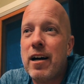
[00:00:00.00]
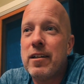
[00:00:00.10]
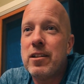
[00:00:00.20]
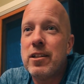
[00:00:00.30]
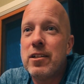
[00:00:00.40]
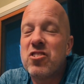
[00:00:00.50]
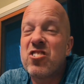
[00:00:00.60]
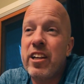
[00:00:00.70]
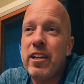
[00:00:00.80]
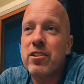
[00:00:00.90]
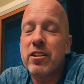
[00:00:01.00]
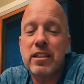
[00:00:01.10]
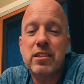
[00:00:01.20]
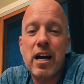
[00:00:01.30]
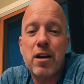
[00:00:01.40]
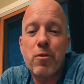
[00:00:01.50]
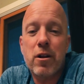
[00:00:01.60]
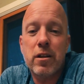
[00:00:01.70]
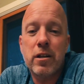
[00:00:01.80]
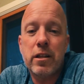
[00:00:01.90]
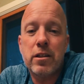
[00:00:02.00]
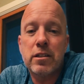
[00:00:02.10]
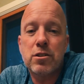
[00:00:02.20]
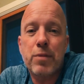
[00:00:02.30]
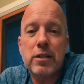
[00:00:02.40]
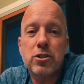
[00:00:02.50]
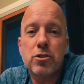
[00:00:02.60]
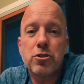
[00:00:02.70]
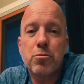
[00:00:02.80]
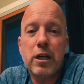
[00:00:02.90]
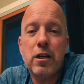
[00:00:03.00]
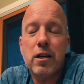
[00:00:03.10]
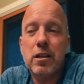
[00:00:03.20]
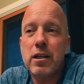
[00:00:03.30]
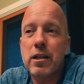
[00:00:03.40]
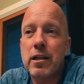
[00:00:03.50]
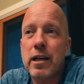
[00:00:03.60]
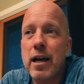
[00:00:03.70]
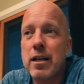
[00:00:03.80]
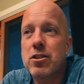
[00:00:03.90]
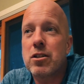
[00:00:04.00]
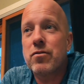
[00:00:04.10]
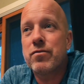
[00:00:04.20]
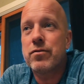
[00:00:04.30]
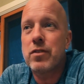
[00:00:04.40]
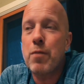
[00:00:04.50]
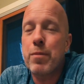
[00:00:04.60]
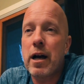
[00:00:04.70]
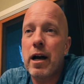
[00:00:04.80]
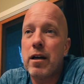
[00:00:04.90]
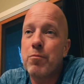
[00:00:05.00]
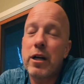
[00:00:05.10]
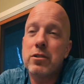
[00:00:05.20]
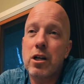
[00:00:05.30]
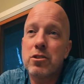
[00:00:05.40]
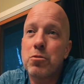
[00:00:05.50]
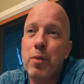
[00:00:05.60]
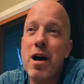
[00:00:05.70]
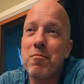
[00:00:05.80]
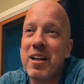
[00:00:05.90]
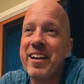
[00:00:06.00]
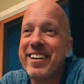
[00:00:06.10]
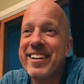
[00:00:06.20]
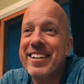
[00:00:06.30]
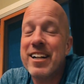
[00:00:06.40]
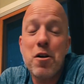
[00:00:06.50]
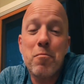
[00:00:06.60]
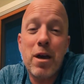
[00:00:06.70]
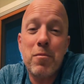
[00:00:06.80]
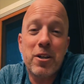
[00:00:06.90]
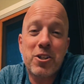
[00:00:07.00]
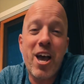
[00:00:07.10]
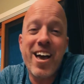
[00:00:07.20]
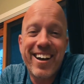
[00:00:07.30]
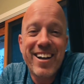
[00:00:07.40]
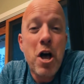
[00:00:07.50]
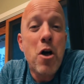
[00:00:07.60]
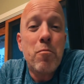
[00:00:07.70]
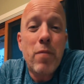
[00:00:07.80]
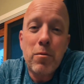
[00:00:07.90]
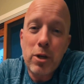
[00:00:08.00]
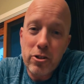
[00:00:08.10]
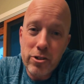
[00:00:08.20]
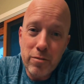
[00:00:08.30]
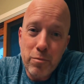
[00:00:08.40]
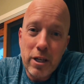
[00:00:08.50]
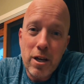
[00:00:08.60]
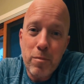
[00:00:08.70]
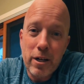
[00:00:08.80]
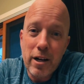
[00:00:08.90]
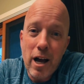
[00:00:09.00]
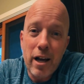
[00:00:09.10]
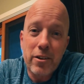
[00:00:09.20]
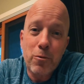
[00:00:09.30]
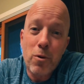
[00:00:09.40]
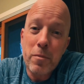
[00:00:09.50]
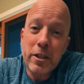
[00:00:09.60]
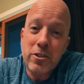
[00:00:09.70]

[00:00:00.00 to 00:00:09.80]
uh, it's neat, and that's kind of one of the neat things about social media that you can kind of keep an eye on. But it's also probably maybe you sh- maybe you shouldn't be keeping an eye on